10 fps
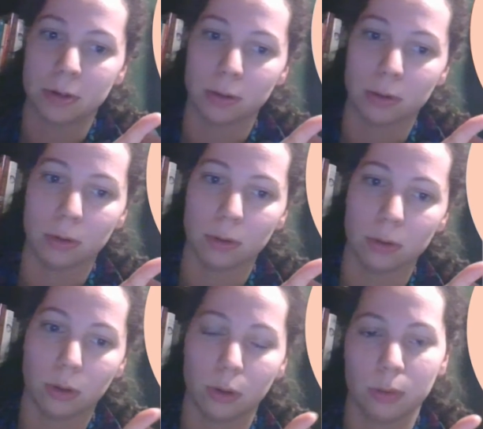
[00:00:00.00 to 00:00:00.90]
to,
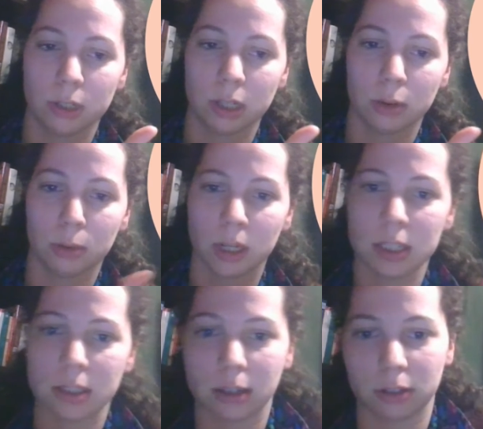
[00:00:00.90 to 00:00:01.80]
was that your
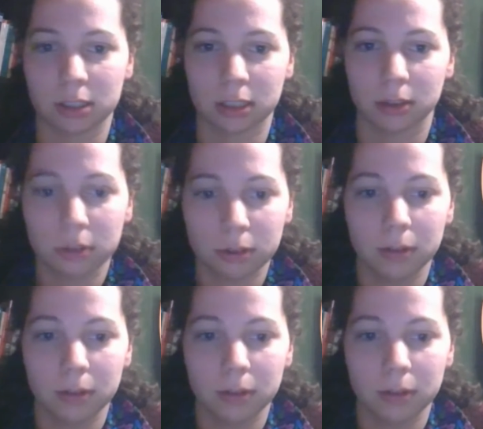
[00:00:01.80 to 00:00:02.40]
right? I think so.